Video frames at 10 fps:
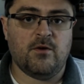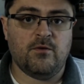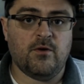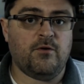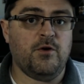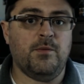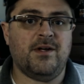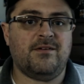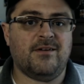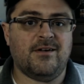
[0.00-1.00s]
for a few
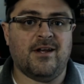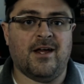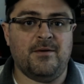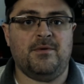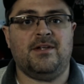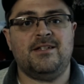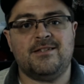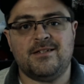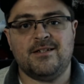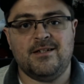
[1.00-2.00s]
minutes at a time at
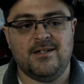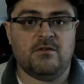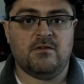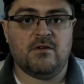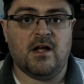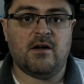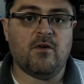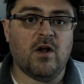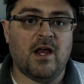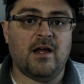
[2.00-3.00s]
least. It's kind of
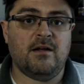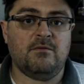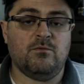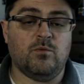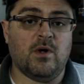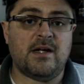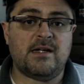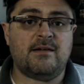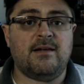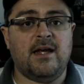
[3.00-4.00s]
all I wanted
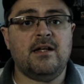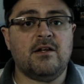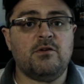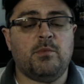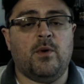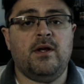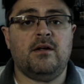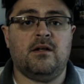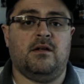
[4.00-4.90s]
to say at this point.